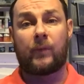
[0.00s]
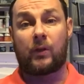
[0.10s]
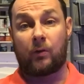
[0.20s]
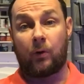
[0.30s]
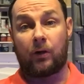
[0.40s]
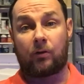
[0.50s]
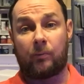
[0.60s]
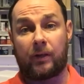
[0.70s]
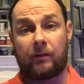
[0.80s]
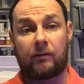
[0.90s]
they were
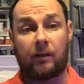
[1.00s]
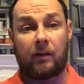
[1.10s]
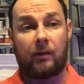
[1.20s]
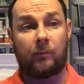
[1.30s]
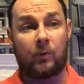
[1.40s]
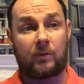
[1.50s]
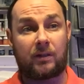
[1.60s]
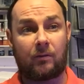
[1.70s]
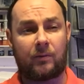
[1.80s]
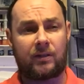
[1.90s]
coming, but we
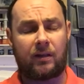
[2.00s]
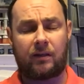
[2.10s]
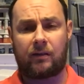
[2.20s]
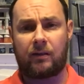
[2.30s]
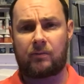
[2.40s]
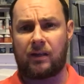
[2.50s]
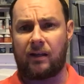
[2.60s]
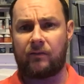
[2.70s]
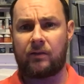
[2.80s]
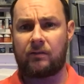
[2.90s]
still had, I think it was
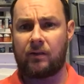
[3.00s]
11